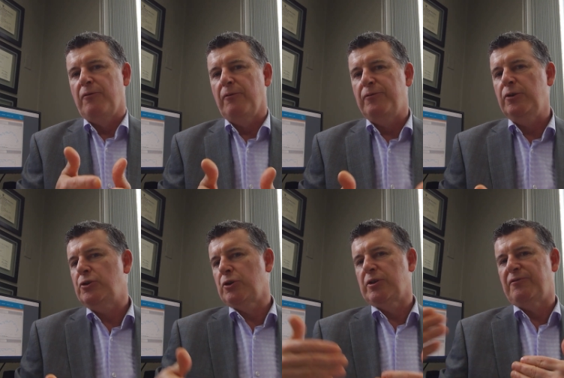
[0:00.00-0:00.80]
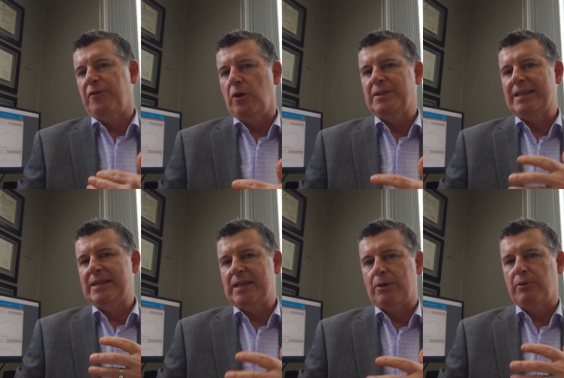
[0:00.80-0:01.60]
for future defaults, et
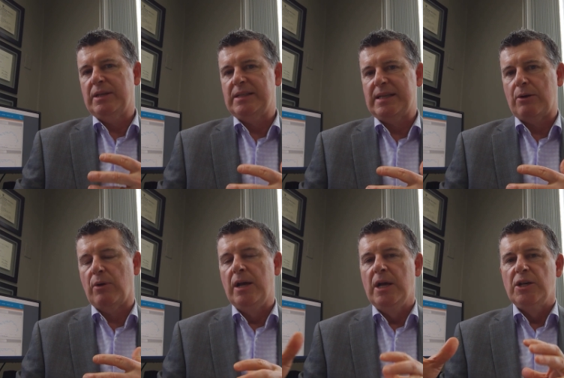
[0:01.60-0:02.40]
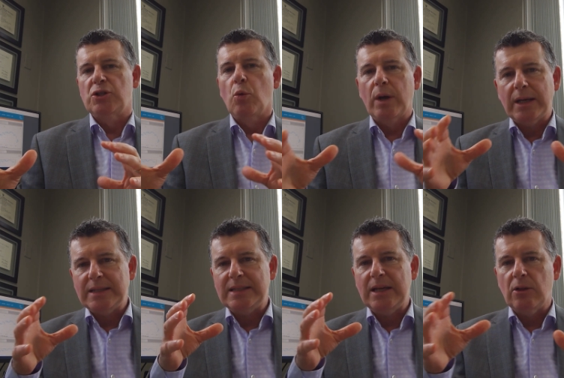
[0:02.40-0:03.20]
cetera, et cetera. So we're going to
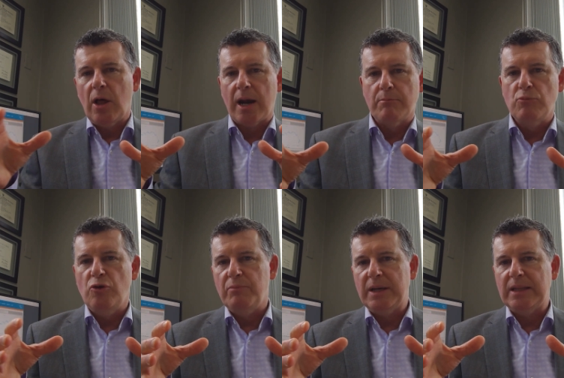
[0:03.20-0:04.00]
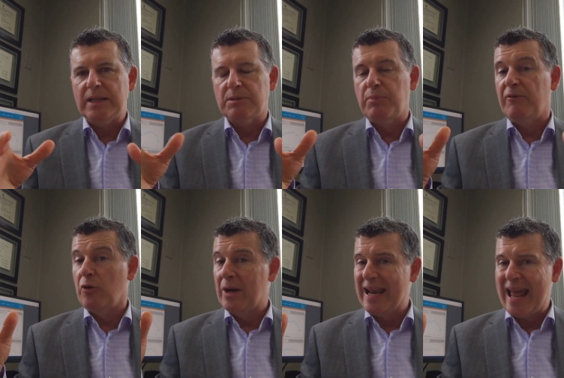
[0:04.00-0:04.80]
see a lot of movement in this, but
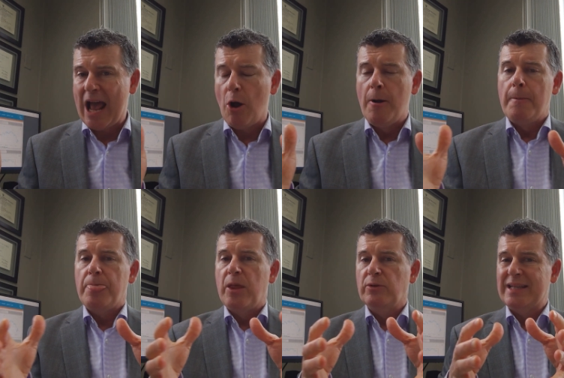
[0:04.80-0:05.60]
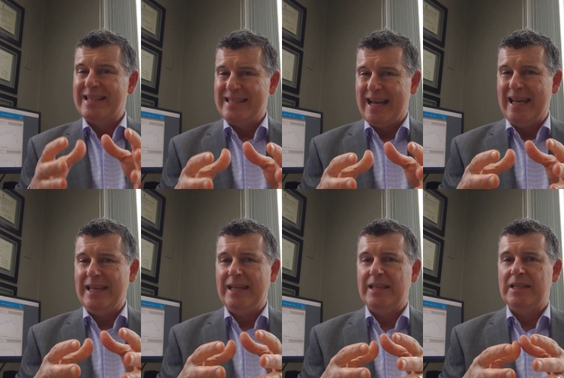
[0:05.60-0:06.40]
for now, there's a
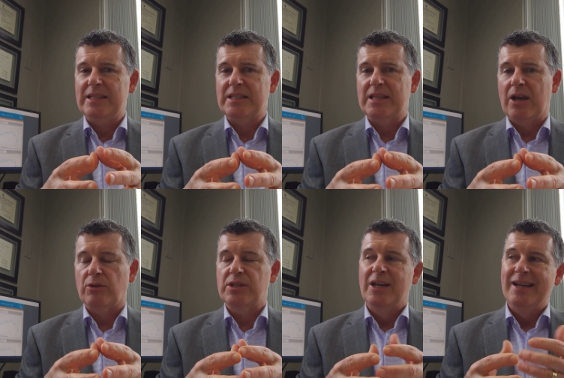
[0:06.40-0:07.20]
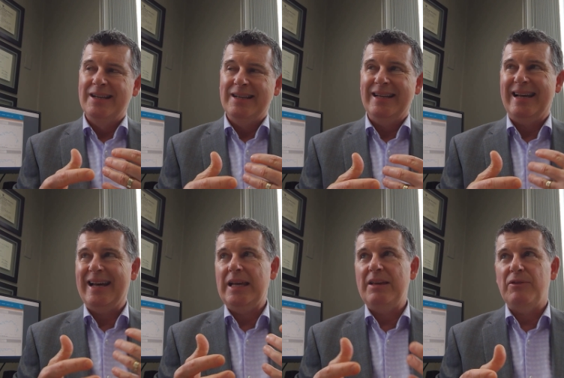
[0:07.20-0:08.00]
tightening in the discounts.
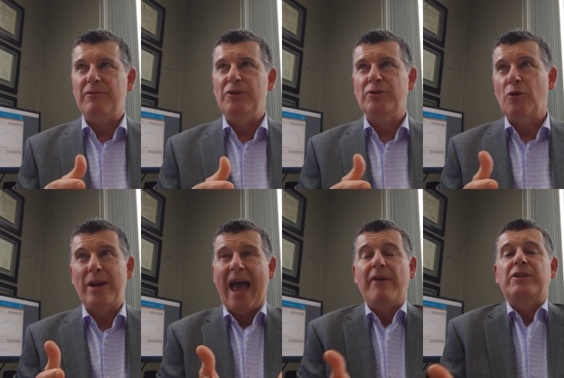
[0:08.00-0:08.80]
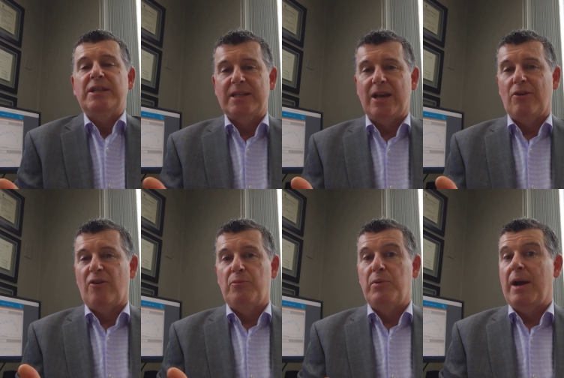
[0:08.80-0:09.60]
Even if you don't have a discount
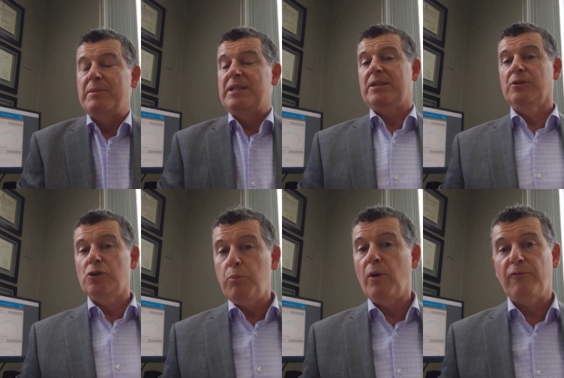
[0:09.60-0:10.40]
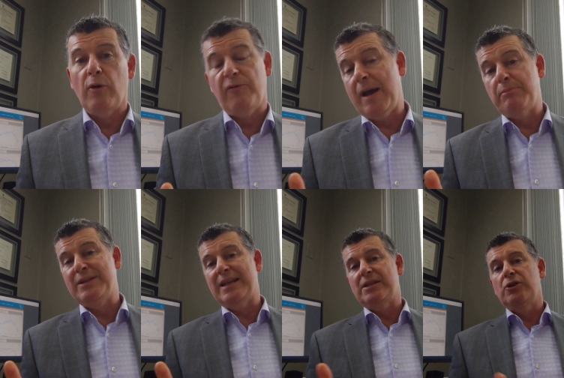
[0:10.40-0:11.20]
off of prime, it's still
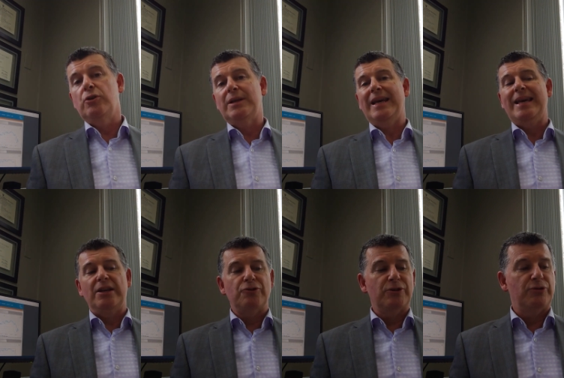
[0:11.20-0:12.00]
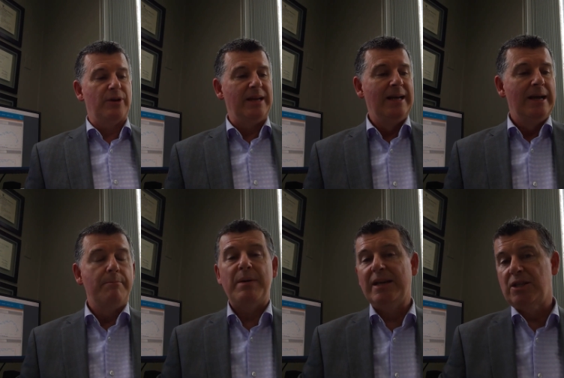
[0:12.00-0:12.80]
2.45% is a good interest rate.
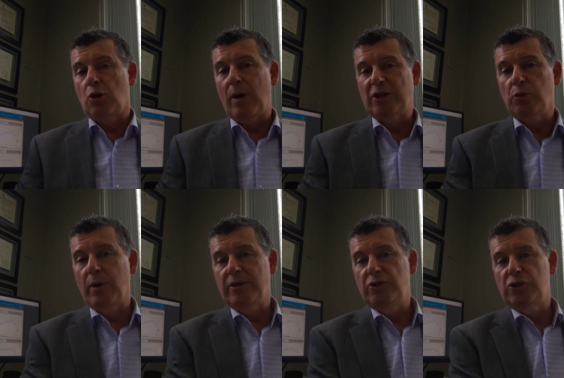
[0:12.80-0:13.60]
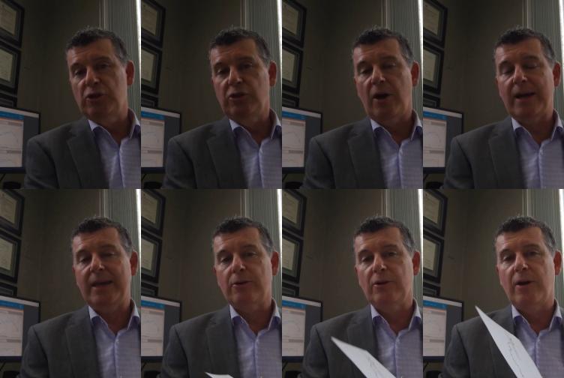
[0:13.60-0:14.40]
Begs the question whether you should lock
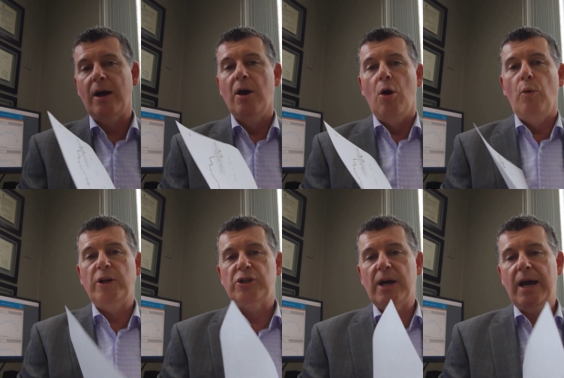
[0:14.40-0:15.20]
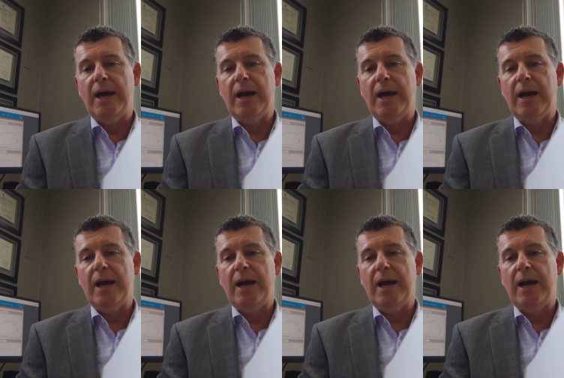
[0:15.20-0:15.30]
in or not, which